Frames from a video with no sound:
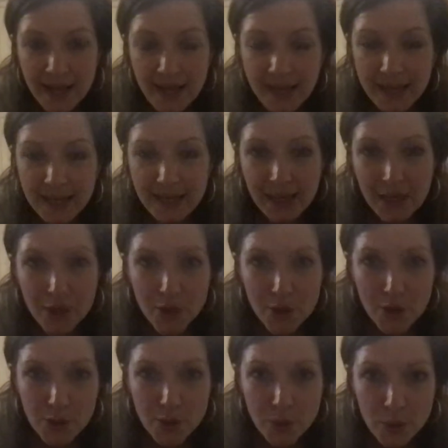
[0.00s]

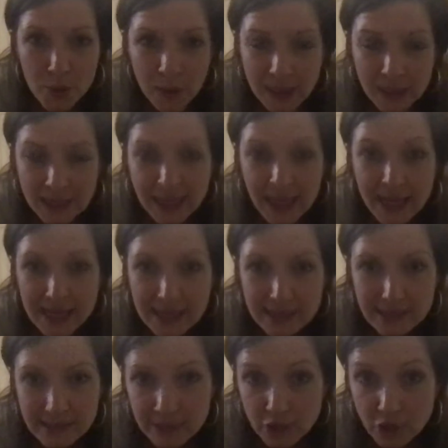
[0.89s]
Hello,
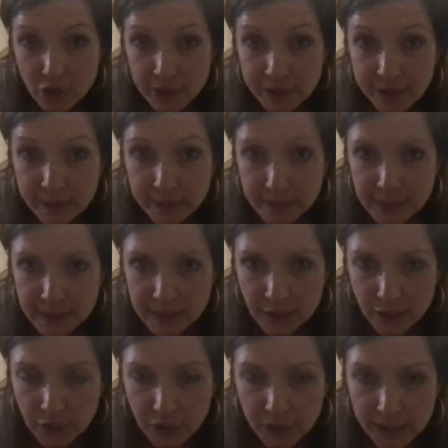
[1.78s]
last in our hip
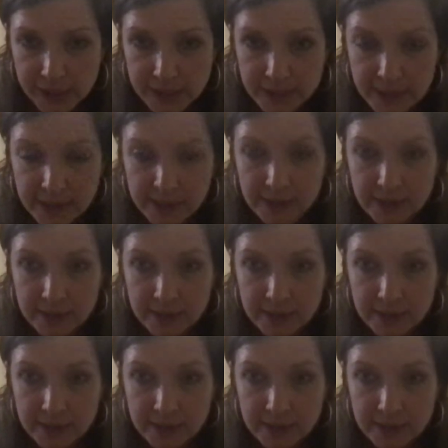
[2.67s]
series,